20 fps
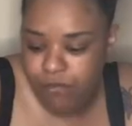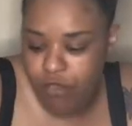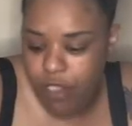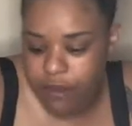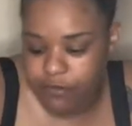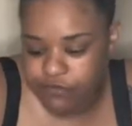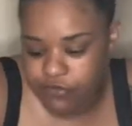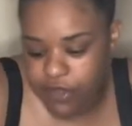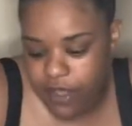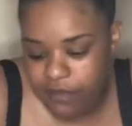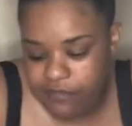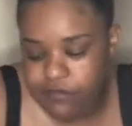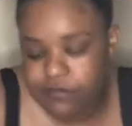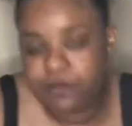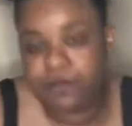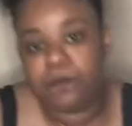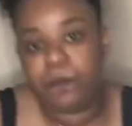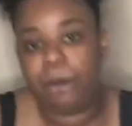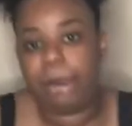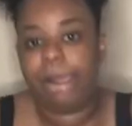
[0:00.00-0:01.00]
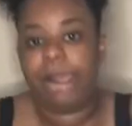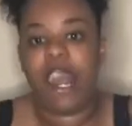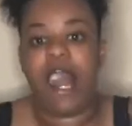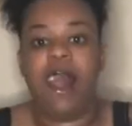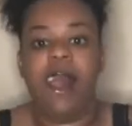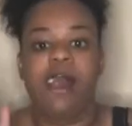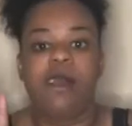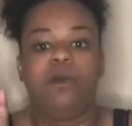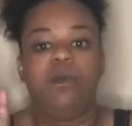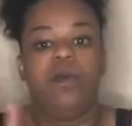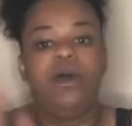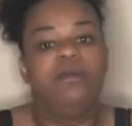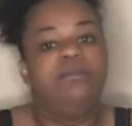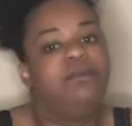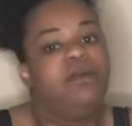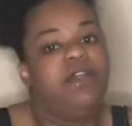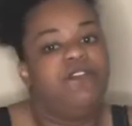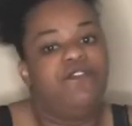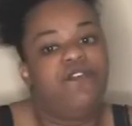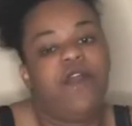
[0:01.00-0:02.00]
Have you ever? I had one
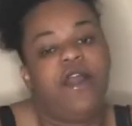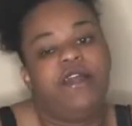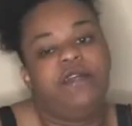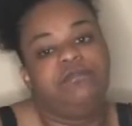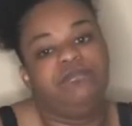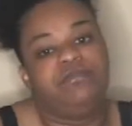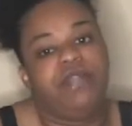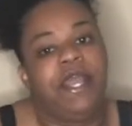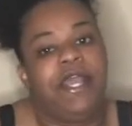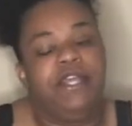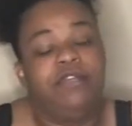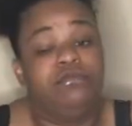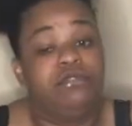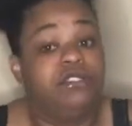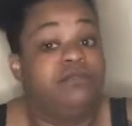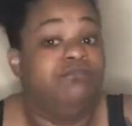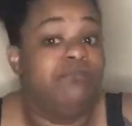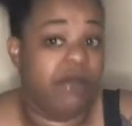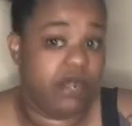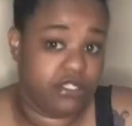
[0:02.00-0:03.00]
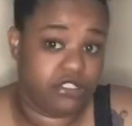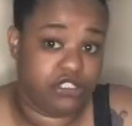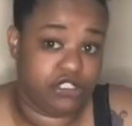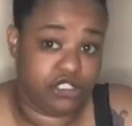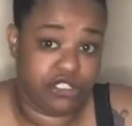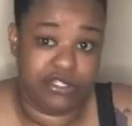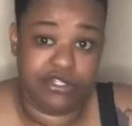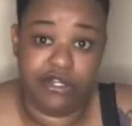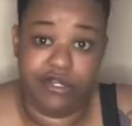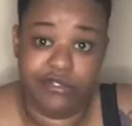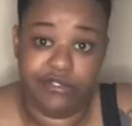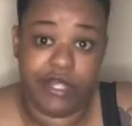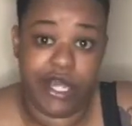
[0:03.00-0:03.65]
boyfriend and he was muscular.